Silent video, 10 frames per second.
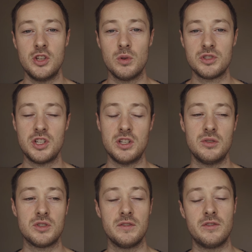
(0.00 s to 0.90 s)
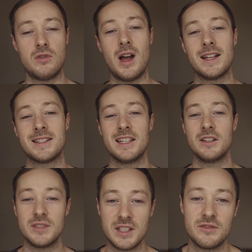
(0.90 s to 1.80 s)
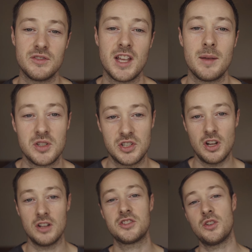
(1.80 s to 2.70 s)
You want to use a variety of different types of shots,